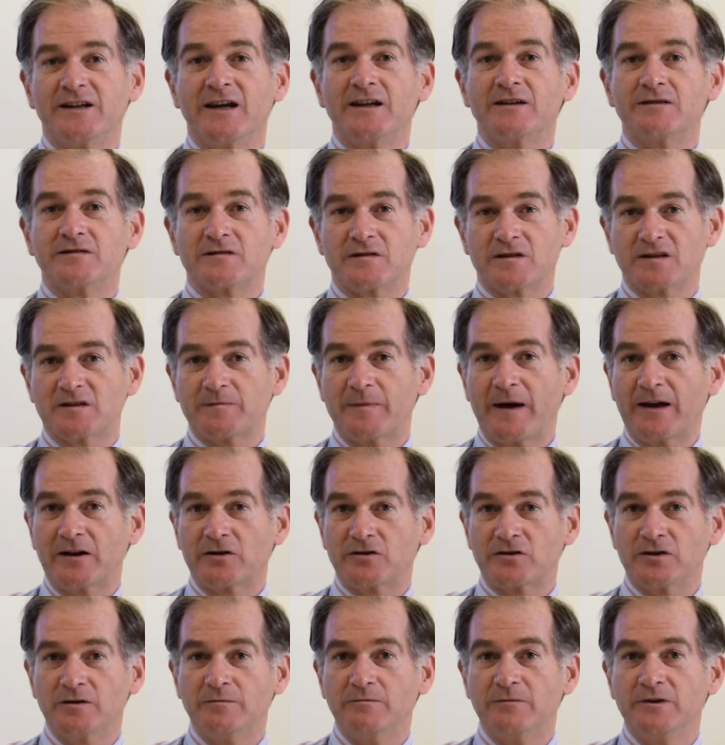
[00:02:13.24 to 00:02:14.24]
ends of the
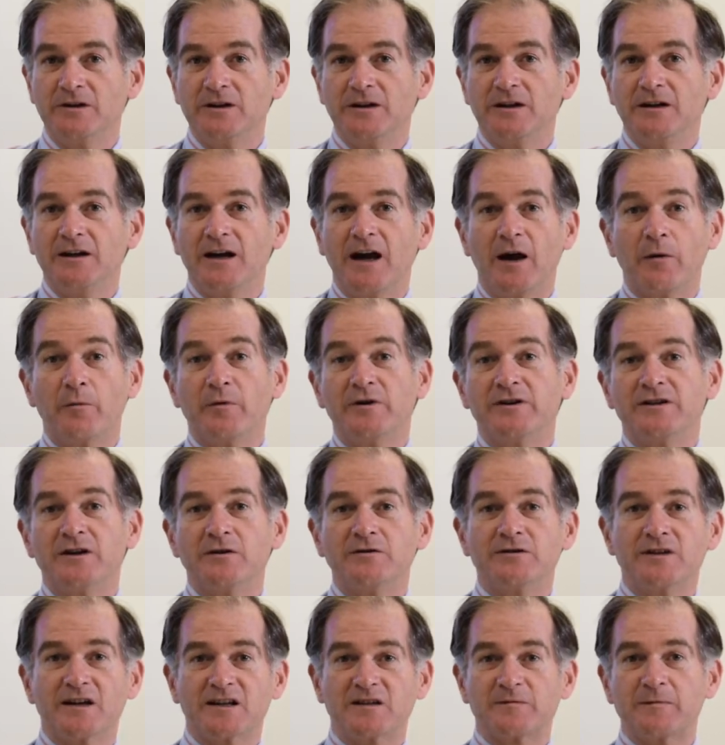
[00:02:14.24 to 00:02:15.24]
spectrum, and we
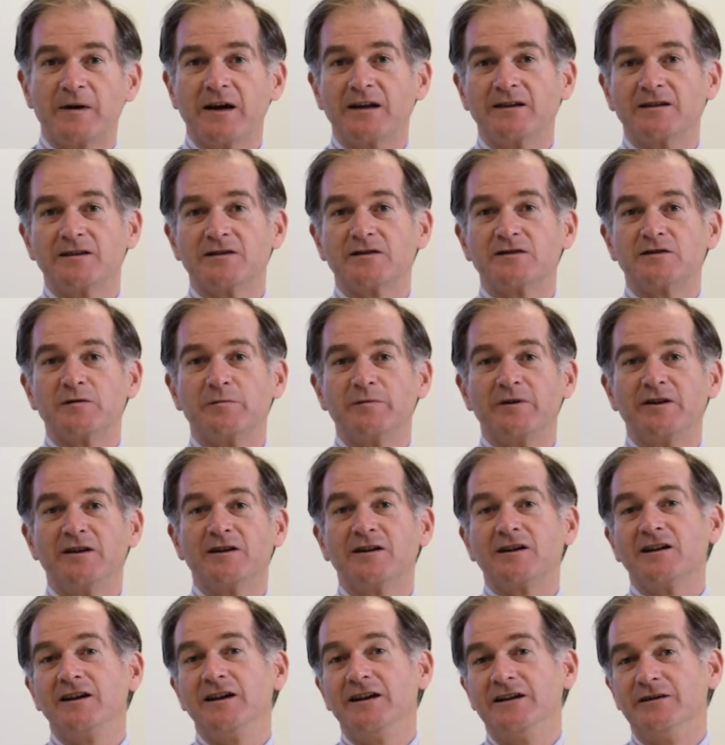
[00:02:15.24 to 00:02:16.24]
don't expect this to be a
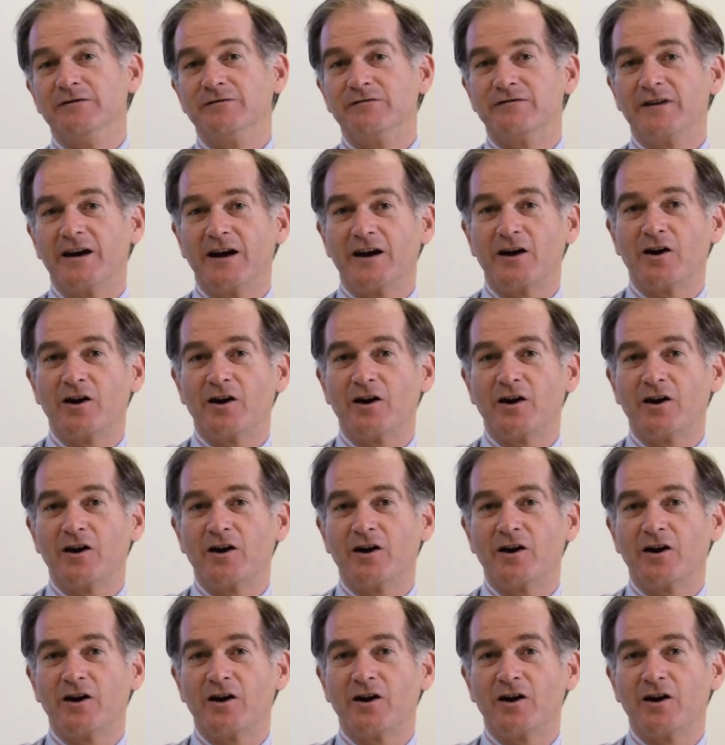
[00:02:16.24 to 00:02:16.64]
clean and fair